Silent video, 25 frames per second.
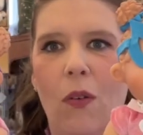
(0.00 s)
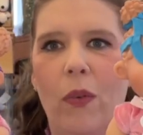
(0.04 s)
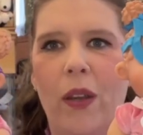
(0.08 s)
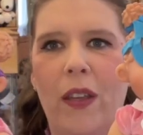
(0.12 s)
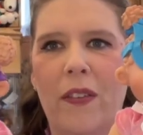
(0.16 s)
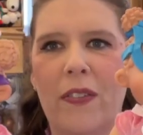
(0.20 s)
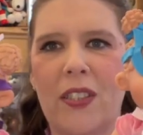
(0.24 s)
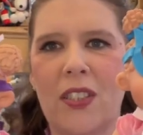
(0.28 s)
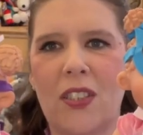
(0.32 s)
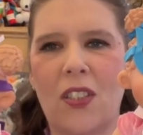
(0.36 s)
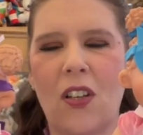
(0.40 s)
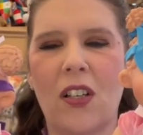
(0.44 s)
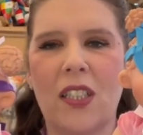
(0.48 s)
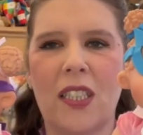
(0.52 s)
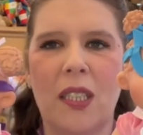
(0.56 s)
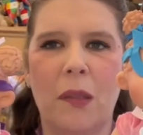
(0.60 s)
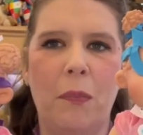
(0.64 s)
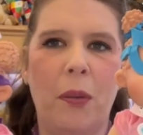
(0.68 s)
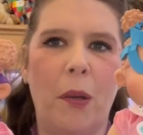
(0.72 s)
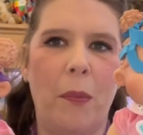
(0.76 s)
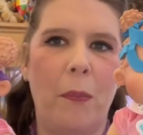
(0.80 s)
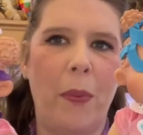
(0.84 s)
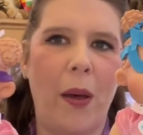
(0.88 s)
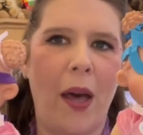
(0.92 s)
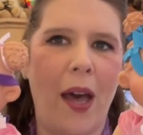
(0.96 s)
We've stocked the
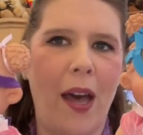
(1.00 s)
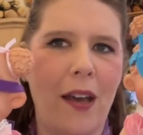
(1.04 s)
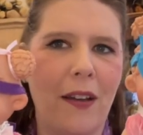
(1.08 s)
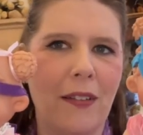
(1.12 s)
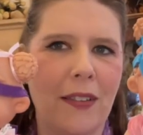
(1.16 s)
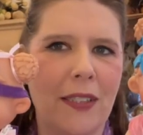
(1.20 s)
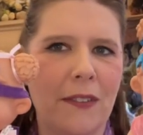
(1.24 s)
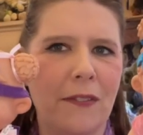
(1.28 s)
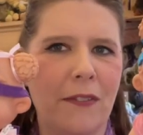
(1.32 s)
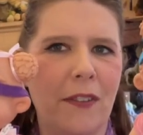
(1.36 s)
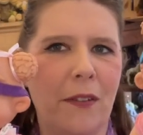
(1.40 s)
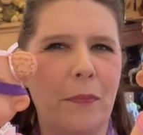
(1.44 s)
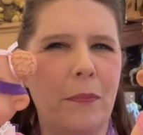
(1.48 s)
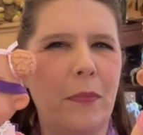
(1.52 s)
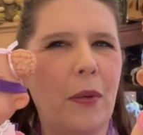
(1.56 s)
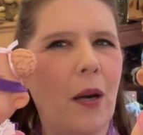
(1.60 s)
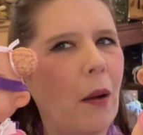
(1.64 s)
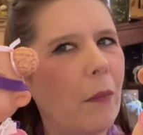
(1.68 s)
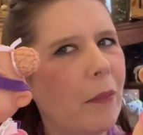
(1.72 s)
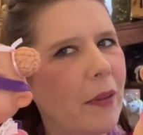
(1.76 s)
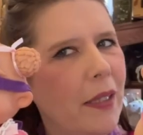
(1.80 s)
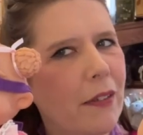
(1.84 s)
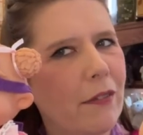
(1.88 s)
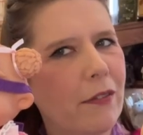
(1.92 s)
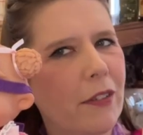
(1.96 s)
Pepotes for
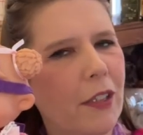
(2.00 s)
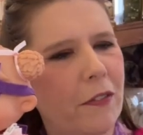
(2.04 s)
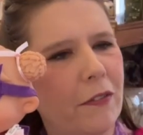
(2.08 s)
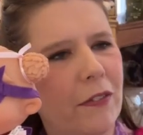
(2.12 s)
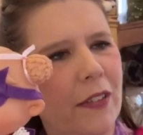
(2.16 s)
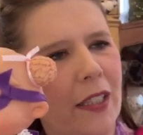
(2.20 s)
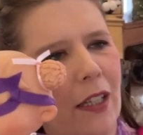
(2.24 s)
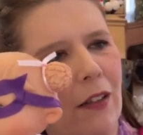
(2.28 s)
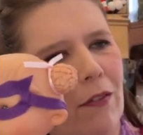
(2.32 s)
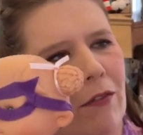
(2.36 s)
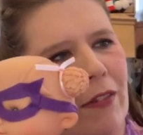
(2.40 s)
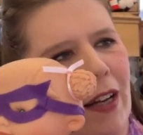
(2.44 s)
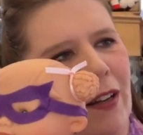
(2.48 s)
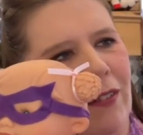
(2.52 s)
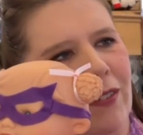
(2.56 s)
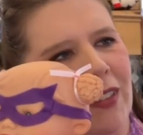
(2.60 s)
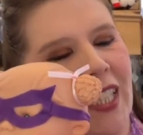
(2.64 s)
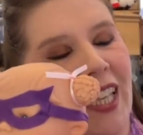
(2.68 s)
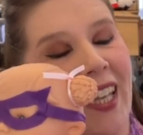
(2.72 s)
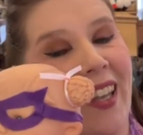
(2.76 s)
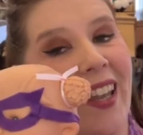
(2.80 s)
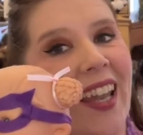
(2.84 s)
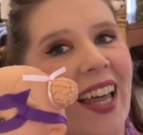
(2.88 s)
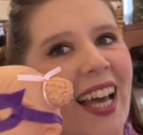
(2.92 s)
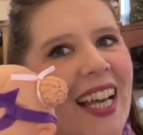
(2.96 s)
probably roughly around
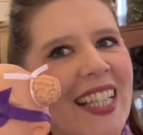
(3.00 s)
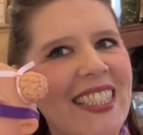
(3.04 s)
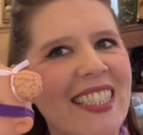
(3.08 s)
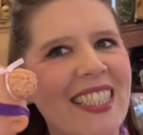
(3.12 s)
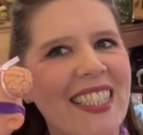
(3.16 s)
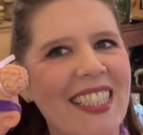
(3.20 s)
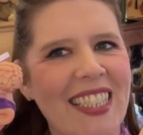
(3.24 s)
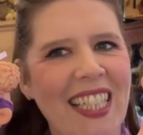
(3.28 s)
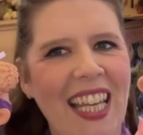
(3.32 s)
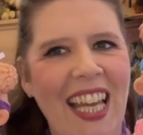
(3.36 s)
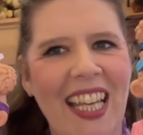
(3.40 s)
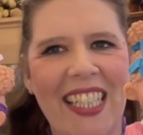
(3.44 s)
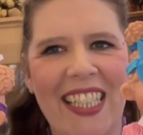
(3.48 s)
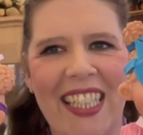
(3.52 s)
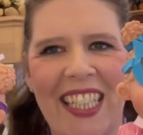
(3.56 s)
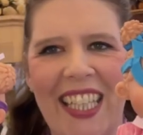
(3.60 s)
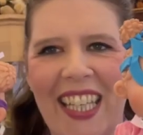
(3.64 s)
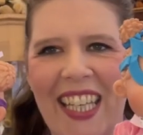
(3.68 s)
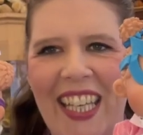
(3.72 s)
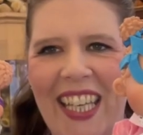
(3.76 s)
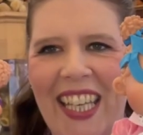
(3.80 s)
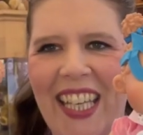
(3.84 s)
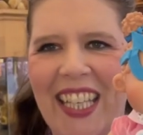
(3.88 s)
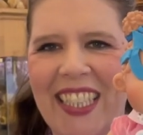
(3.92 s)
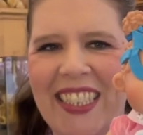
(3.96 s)
the last 10
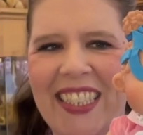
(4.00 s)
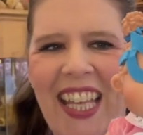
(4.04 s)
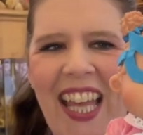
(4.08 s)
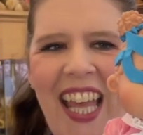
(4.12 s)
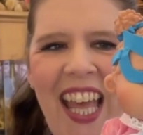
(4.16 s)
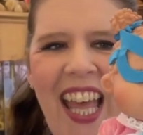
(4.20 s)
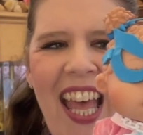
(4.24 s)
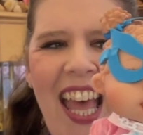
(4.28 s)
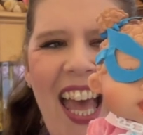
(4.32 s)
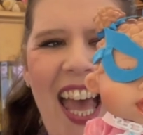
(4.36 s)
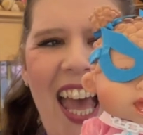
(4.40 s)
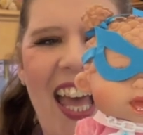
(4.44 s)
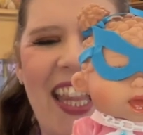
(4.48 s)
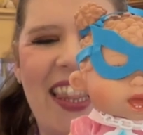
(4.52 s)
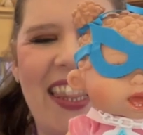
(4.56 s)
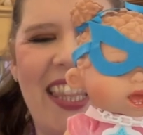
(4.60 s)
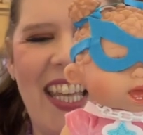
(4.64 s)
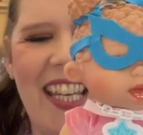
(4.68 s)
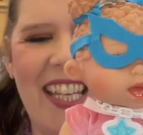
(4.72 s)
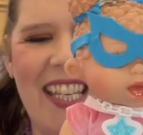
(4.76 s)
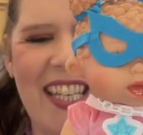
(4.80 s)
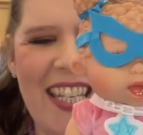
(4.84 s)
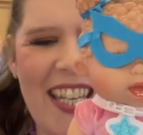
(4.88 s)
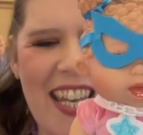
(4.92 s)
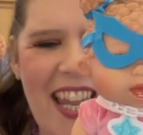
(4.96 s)
years and
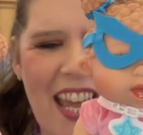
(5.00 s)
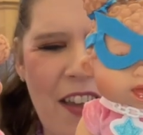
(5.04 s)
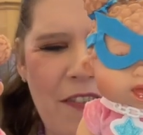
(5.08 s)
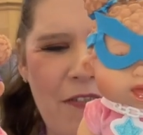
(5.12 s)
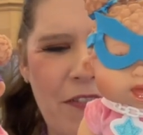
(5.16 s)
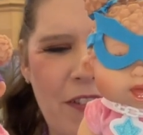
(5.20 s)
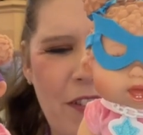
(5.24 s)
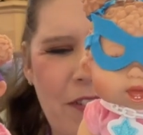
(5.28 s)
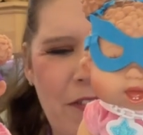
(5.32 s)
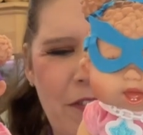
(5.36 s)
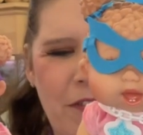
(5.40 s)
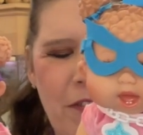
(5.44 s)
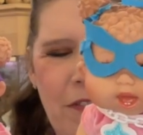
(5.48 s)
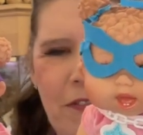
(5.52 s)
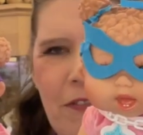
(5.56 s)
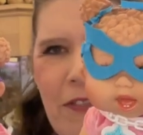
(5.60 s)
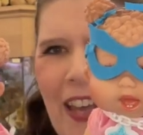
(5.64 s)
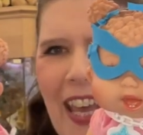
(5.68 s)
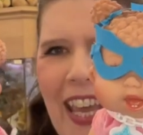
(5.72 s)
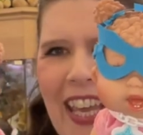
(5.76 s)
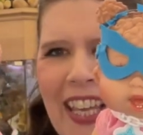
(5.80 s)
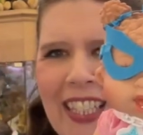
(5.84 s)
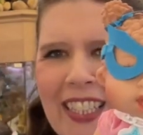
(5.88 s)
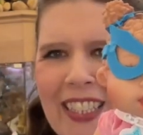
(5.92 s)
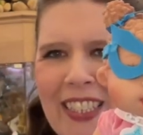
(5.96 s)
they never
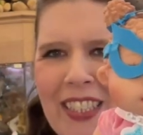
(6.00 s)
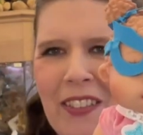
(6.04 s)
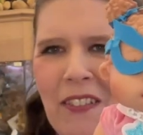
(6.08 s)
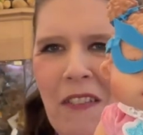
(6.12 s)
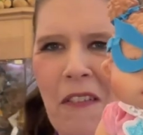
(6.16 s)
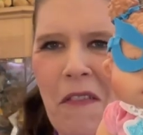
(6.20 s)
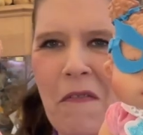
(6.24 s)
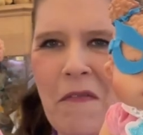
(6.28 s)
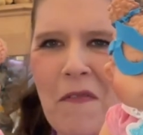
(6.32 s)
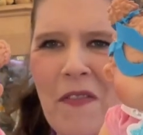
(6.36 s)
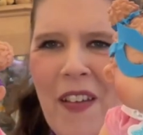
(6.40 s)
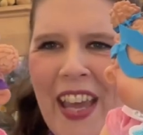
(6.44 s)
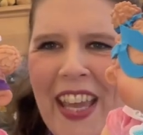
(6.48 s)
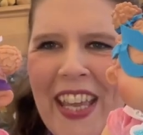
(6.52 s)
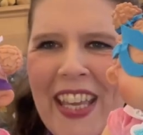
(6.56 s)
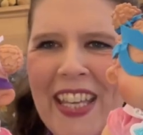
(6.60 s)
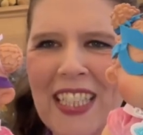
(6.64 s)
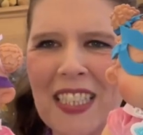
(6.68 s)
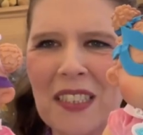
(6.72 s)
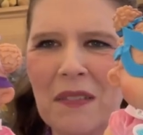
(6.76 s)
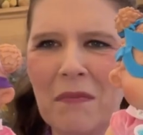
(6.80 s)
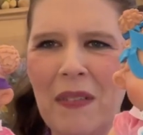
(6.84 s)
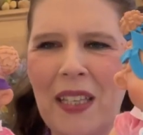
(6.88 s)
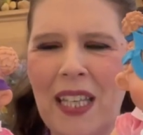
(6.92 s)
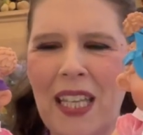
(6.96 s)
fail to
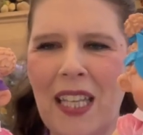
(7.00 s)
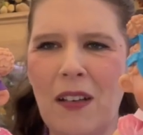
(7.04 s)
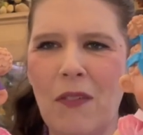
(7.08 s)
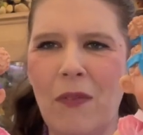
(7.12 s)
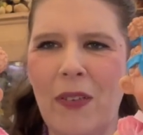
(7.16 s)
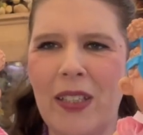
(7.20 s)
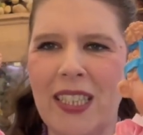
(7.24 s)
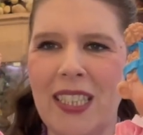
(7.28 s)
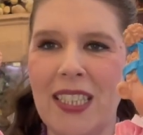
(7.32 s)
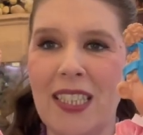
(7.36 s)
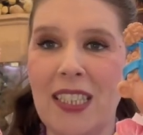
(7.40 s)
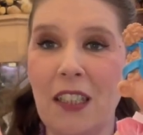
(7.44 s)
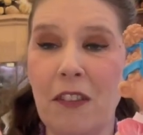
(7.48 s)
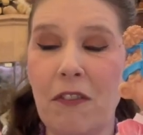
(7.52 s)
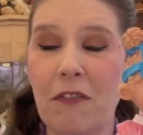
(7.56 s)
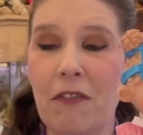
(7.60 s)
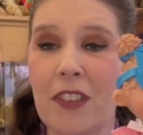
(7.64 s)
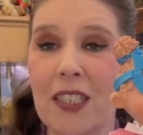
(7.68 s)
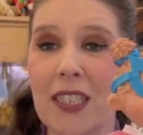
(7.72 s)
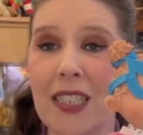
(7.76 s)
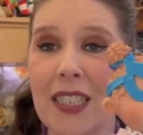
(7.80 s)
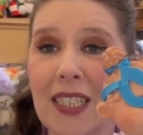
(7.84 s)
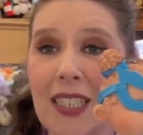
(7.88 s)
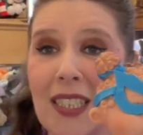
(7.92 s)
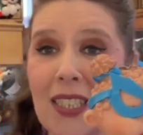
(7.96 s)
amaze me with the
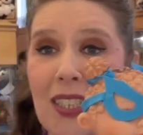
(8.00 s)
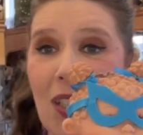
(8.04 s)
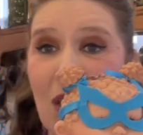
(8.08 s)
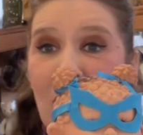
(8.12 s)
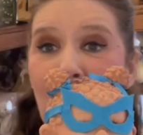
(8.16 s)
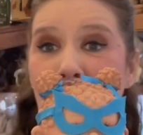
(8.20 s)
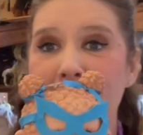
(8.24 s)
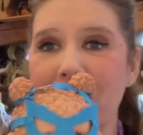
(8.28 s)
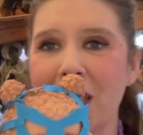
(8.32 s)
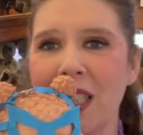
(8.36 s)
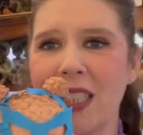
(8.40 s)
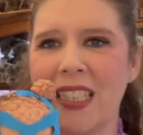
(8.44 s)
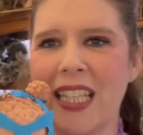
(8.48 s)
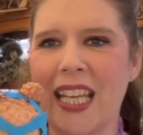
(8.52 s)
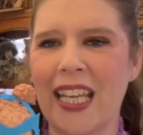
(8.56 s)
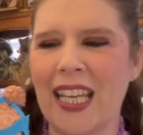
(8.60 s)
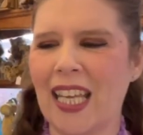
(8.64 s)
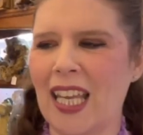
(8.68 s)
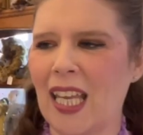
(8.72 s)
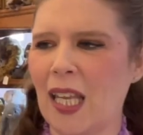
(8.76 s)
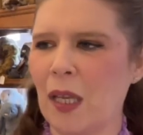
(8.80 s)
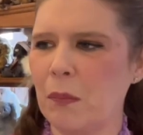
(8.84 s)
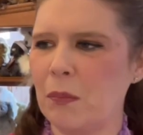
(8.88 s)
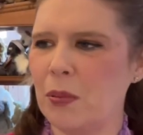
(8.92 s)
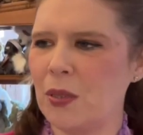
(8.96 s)
different sculpts that they
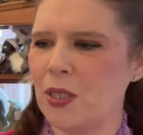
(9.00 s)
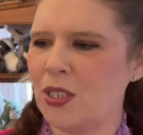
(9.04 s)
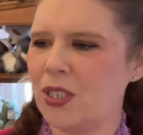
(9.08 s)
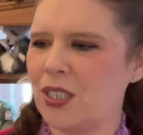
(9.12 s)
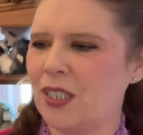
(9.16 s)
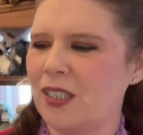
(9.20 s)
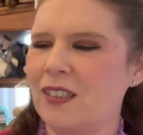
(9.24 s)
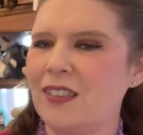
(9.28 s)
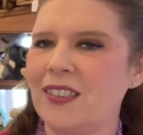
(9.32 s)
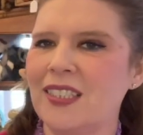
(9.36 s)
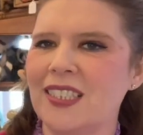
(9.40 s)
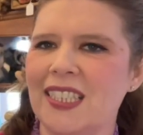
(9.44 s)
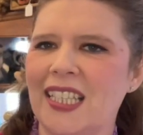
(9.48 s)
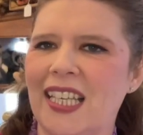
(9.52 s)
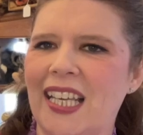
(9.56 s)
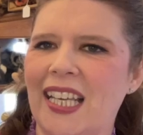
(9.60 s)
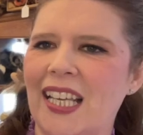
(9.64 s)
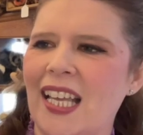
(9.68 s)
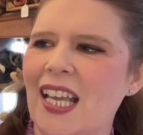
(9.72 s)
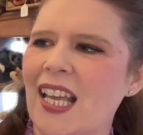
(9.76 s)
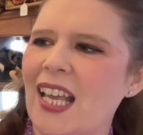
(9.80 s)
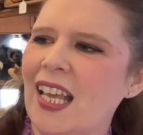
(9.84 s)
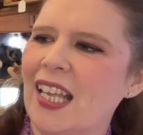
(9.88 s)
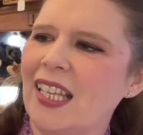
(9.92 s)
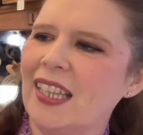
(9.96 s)
keep
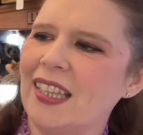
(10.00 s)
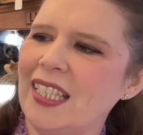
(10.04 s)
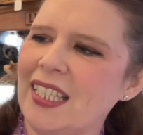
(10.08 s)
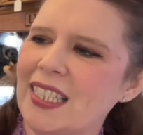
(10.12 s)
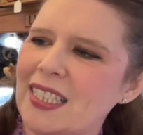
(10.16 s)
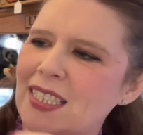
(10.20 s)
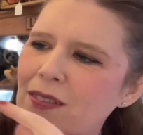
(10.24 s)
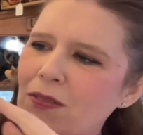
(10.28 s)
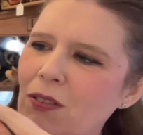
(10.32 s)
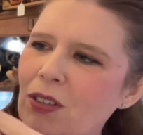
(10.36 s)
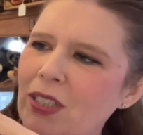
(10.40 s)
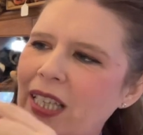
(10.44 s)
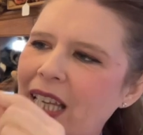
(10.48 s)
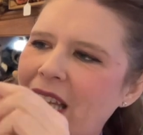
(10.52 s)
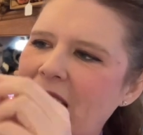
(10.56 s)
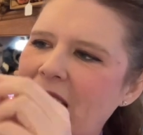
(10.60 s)
producing. This one